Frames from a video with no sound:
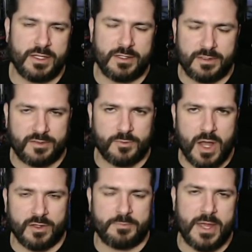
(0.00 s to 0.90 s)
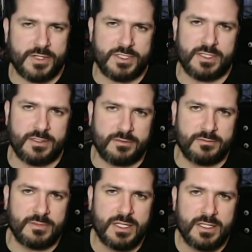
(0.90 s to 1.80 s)
as well as Pesci
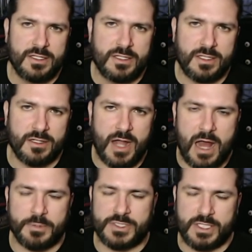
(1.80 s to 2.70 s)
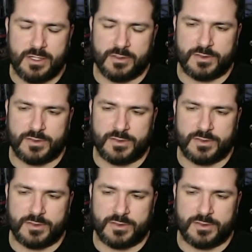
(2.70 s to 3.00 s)
and, Al Pacino.